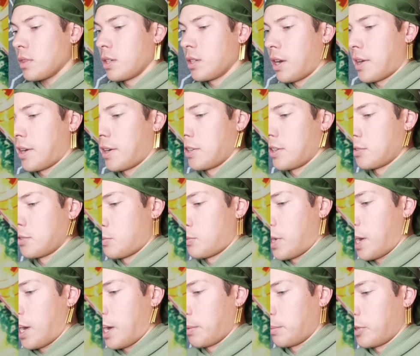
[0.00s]
I thought I just
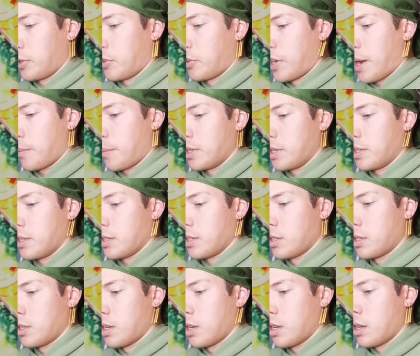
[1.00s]
randomly grabbed it.
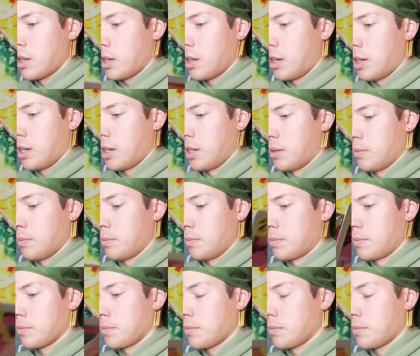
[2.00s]
Um,